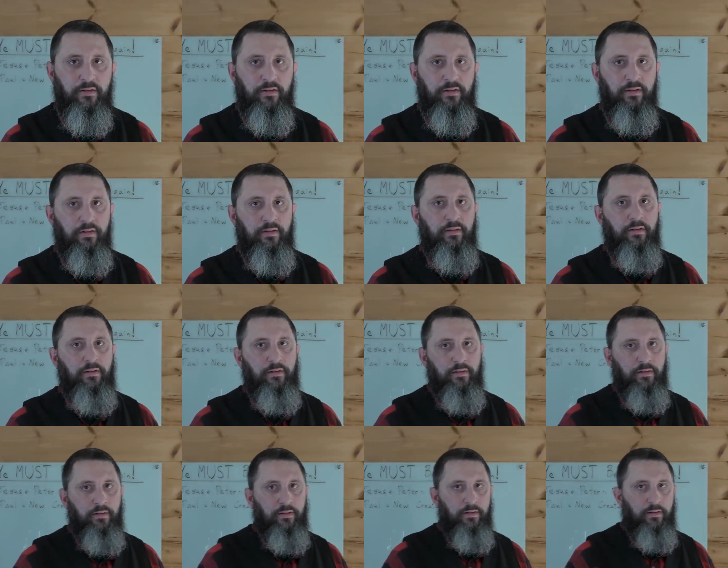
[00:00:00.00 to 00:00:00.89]

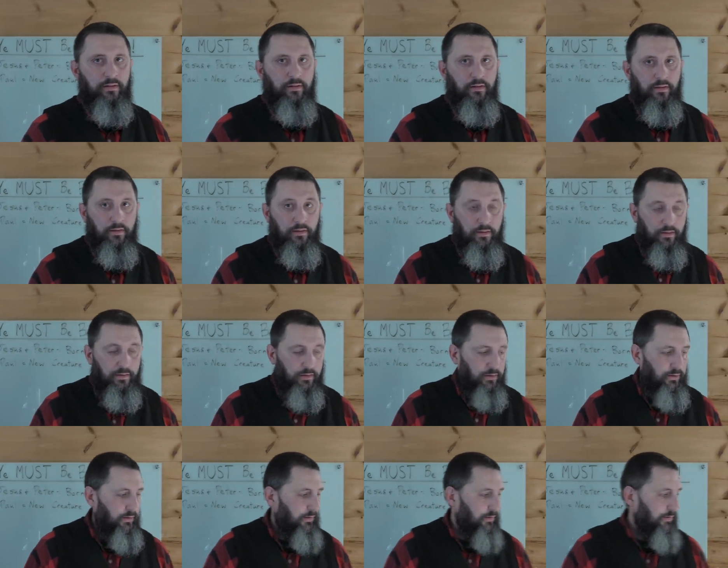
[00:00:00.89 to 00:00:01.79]

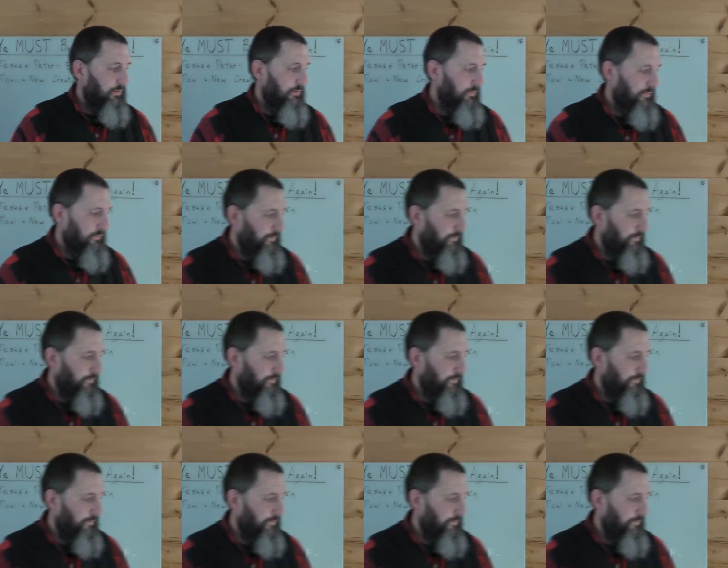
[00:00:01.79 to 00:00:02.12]
Nobody speaks.